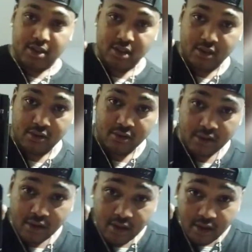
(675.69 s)
So
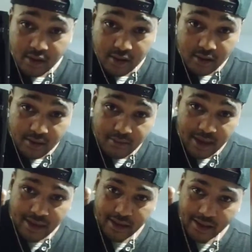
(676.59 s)
you
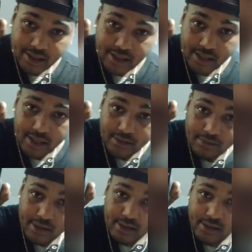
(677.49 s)
may can't see it,
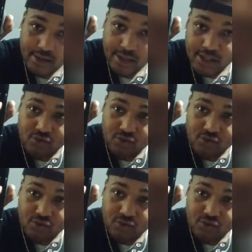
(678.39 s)
but it's